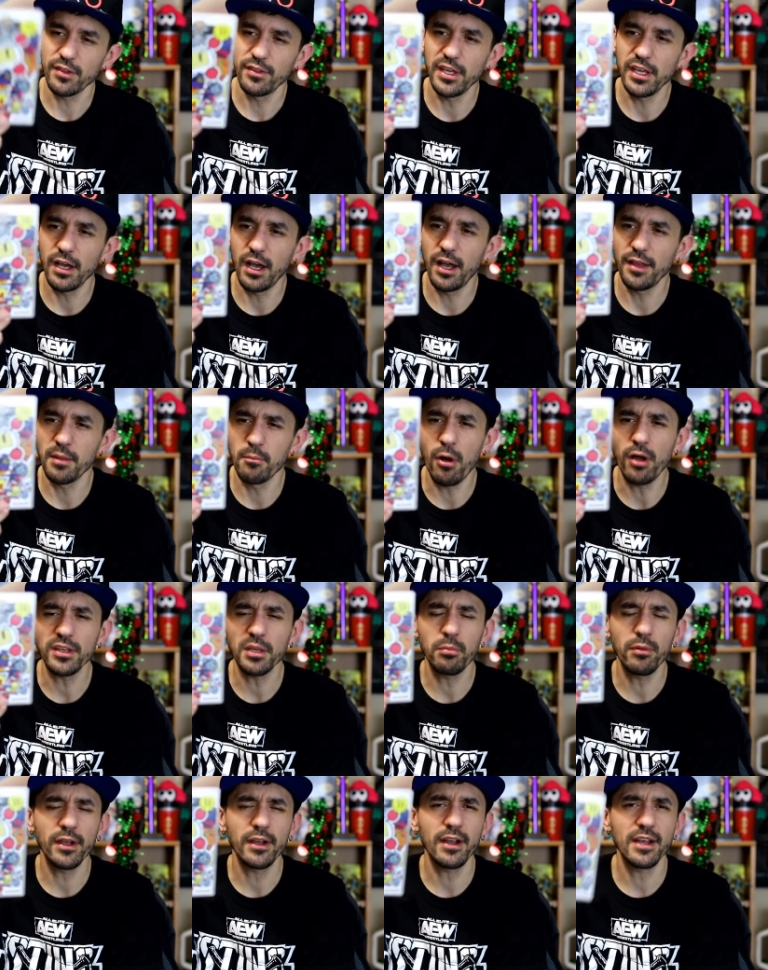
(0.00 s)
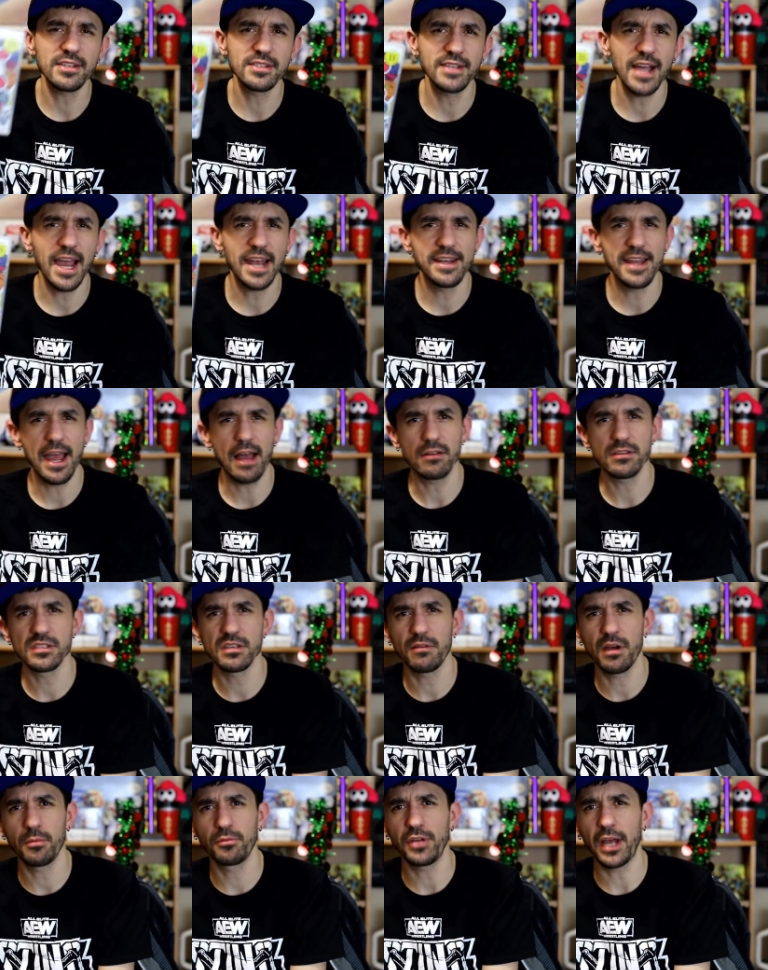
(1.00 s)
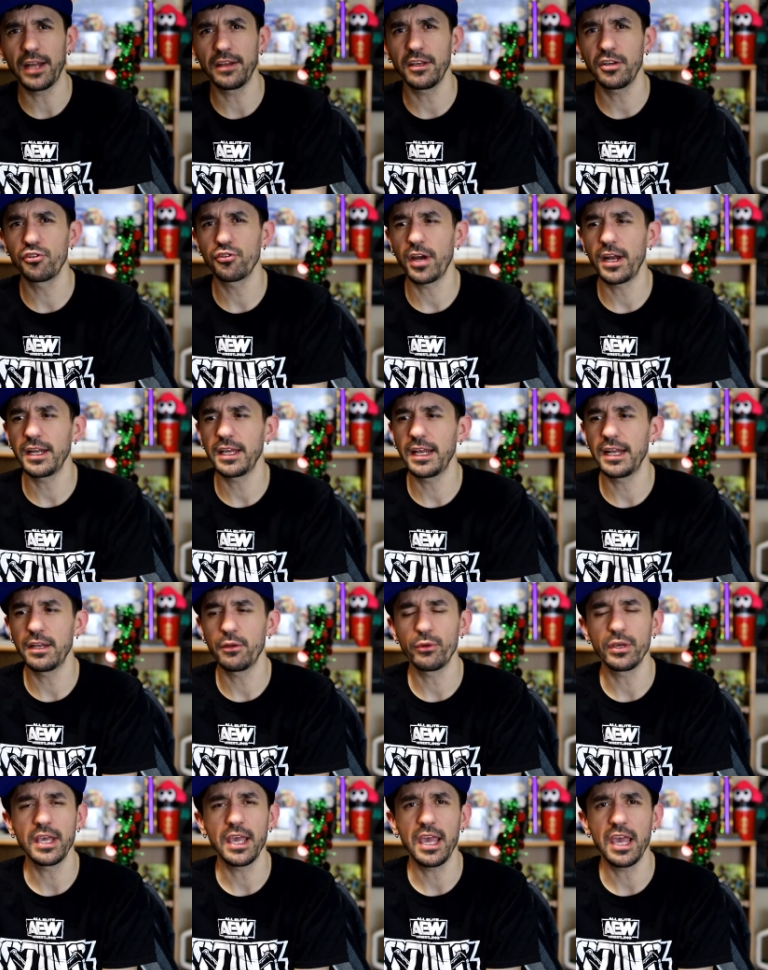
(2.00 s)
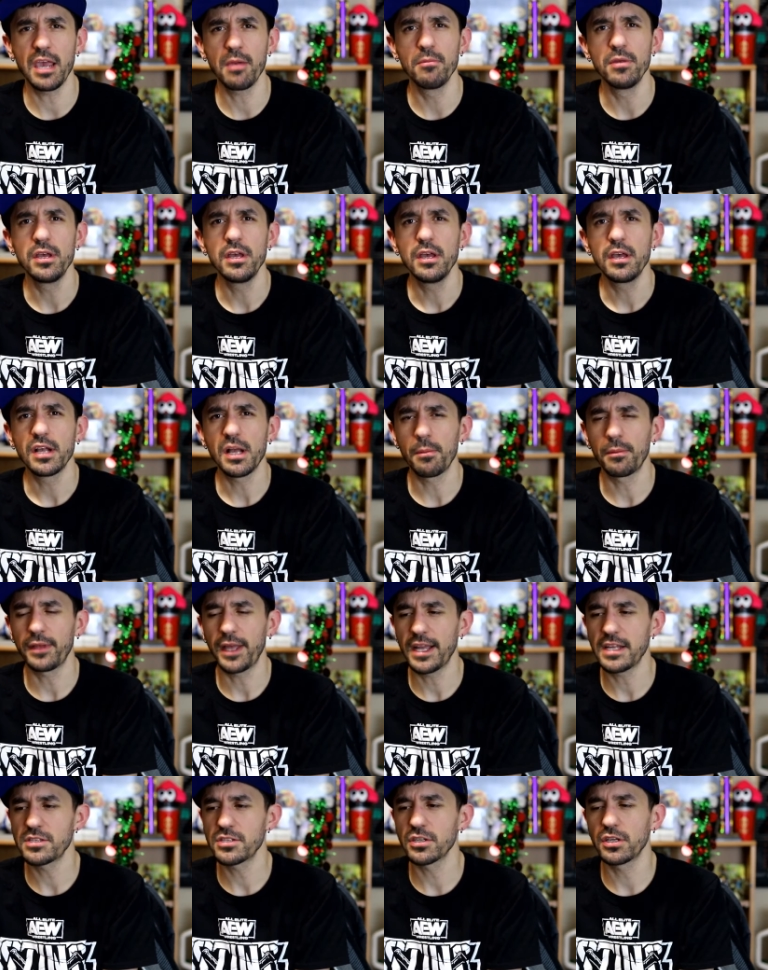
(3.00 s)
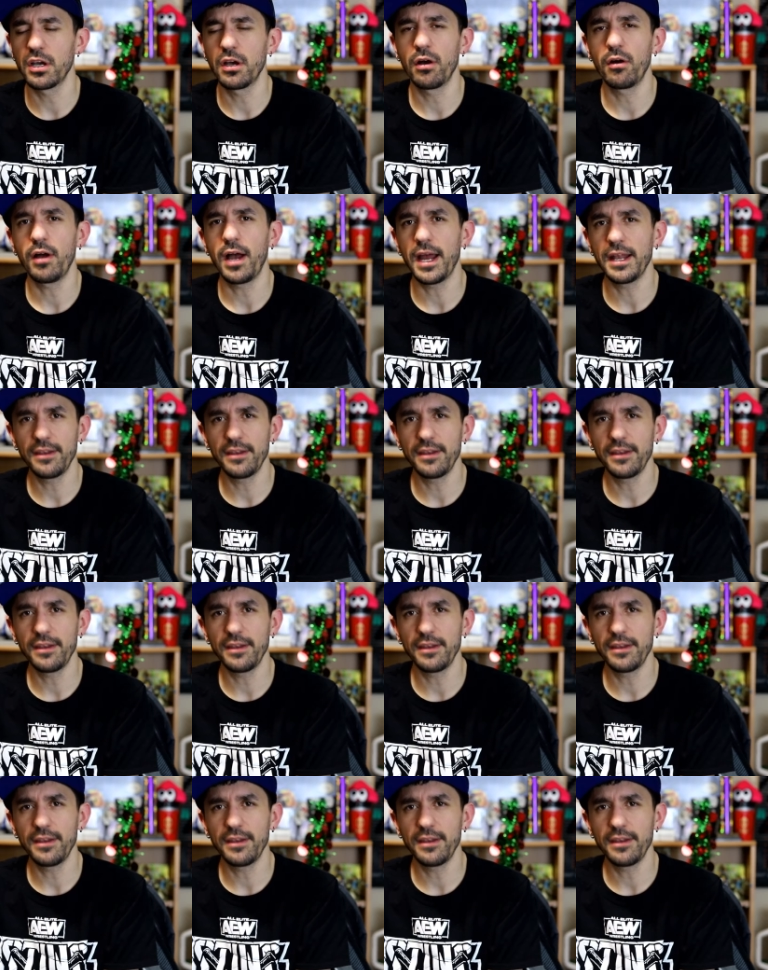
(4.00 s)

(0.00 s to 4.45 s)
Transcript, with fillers: The uh, the multiplayer has died down some. I, I did try to get into a game a couple nights ago.